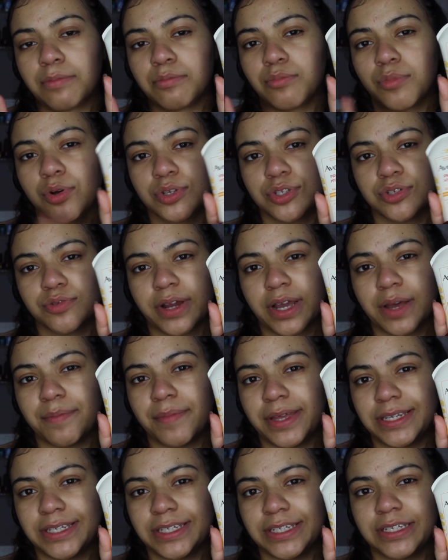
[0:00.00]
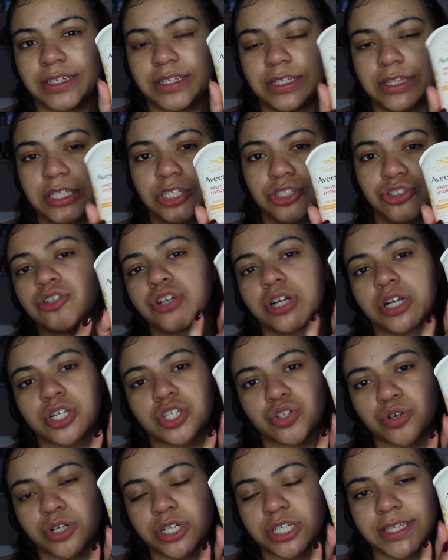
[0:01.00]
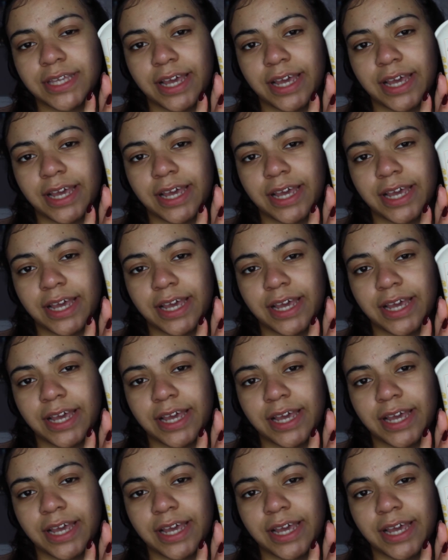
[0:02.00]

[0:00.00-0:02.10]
and most recommended in the drugstore